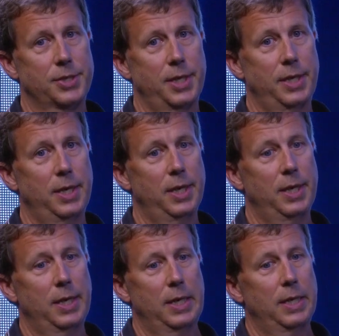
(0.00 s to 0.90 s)
They
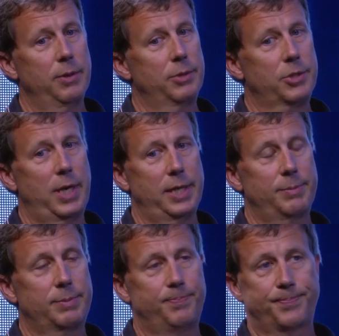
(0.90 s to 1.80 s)
try to
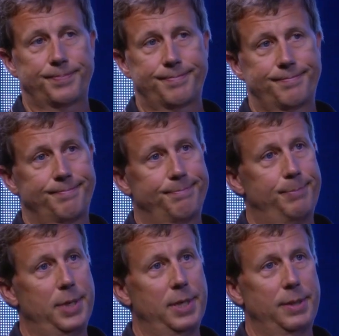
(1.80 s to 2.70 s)

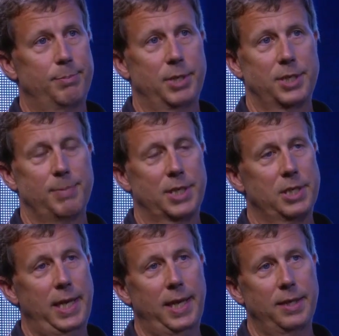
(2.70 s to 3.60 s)
put as much
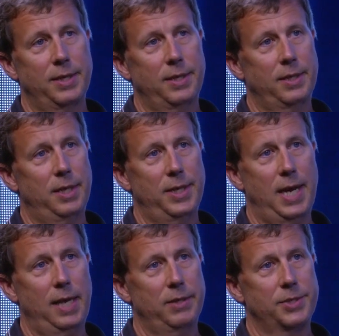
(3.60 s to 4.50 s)
land on the
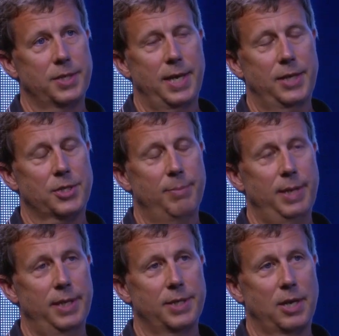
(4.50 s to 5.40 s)
islands in Casco Bay
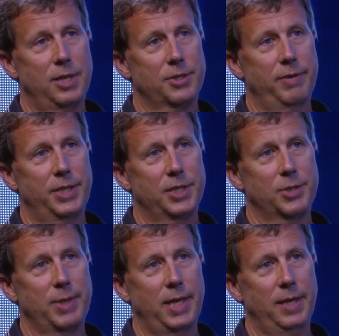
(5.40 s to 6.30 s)
into conservation as
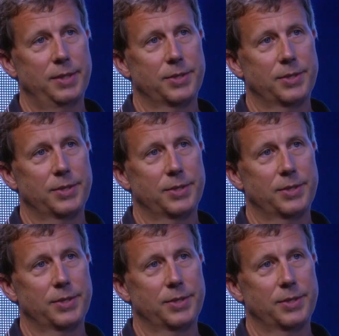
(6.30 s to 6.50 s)
we can.